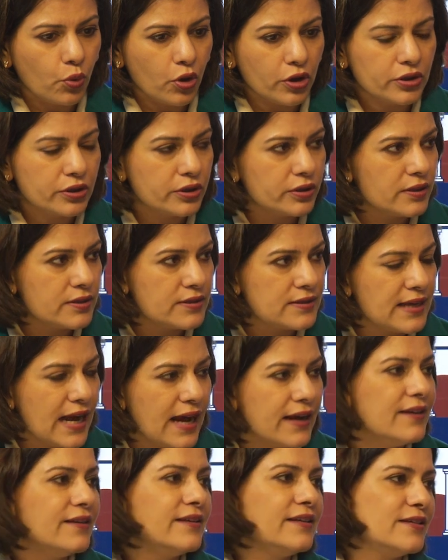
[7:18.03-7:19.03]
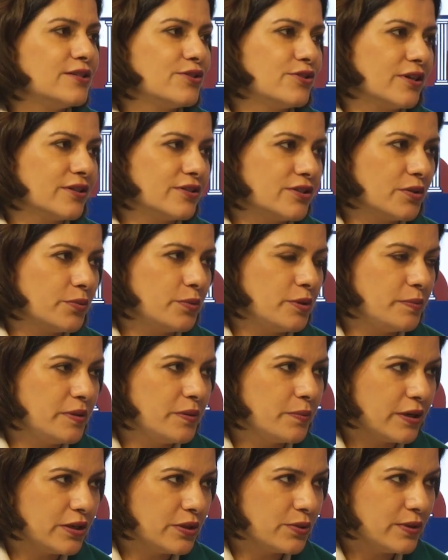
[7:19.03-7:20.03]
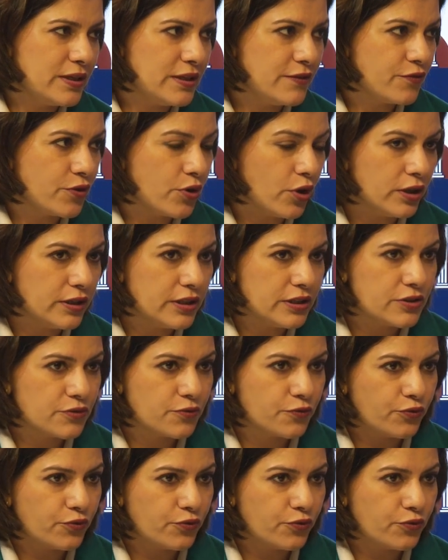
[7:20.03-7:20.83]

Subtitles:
what the salary structure will be when you leave college.